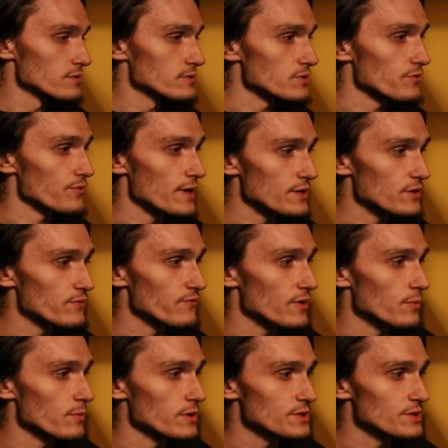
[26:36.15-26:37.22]
So thank you very
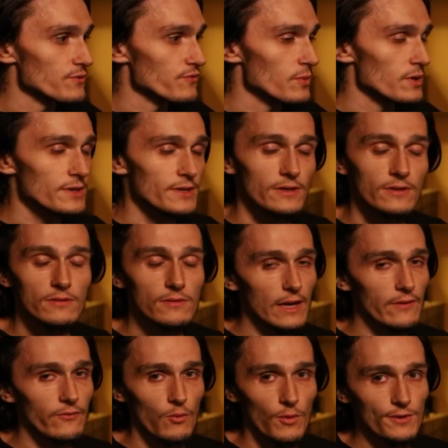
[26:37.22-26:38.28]
much, everybody, and
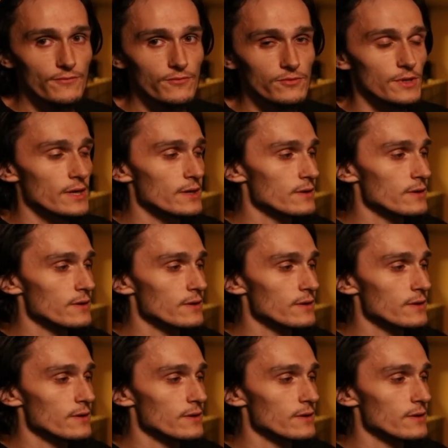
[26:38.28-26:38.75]
have a wonderful day.